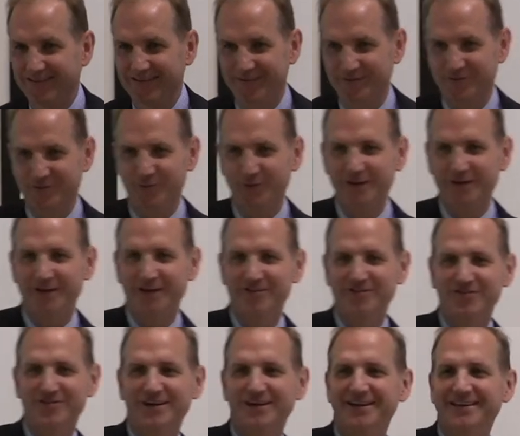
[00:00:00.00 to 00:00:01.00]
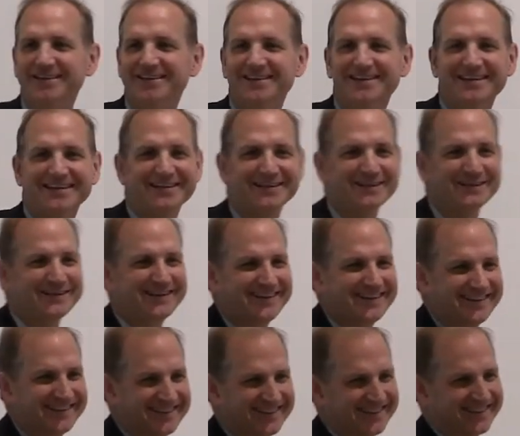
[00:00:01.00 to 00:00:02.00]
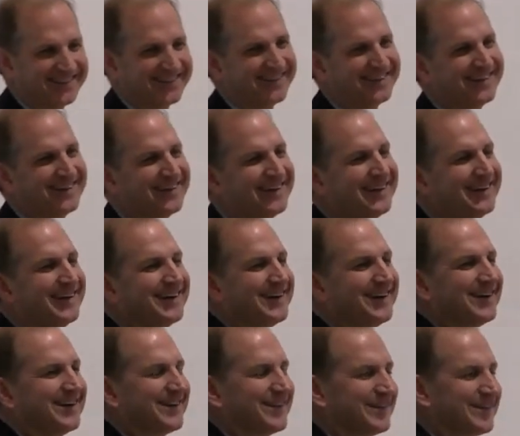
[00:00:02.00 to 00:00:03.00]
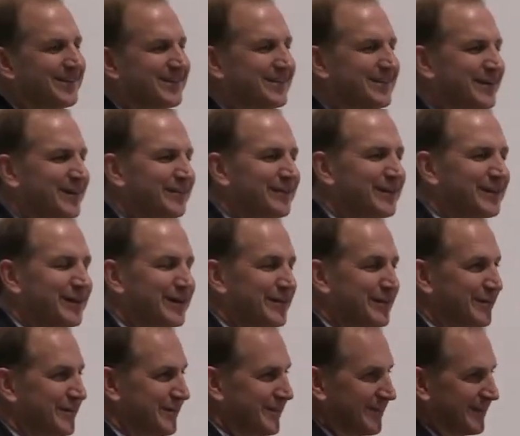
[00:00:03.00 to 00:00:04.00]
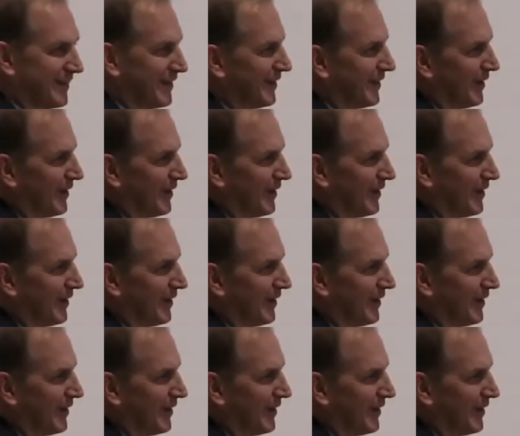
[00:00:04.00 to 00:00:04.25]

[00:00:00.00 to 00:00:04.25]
There's one Australian I know, and several others.